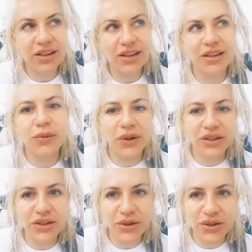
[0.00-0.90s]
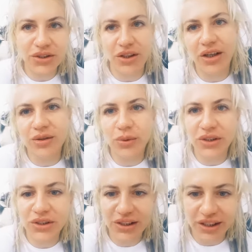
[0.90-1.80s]
That once you start,
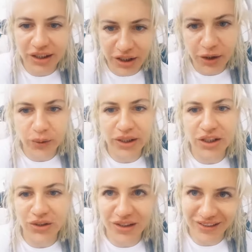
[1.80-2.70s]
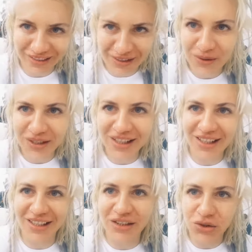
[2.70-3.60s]
once you get going, you get going,
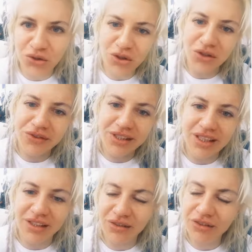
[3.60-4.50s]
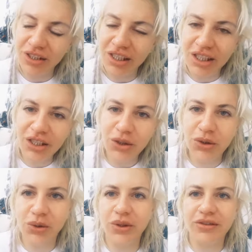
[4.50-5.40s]
and the nerves kind of,
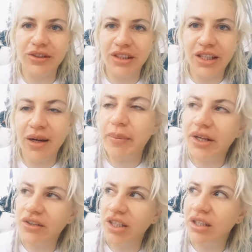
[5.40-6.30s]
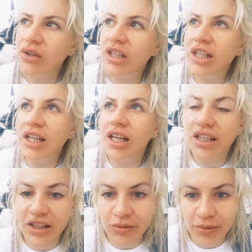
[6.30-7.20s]
you know, they feel a lot better now.
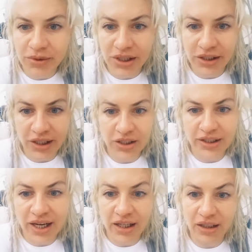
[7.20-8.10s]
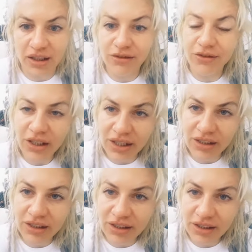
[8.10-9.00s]
A lot of them said they actually had a lot of
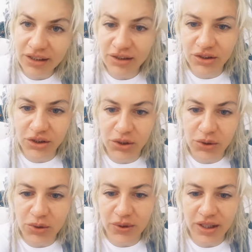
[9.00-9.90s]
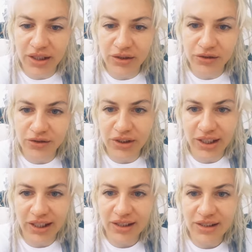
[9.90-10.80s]
fun because the dunes were kind of
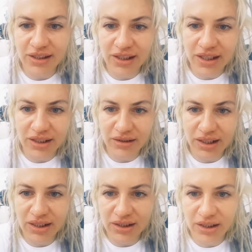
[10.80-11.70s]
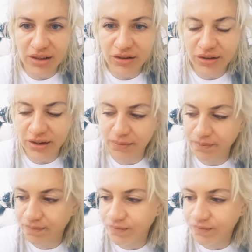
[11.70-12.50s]
nice and, and easy enough and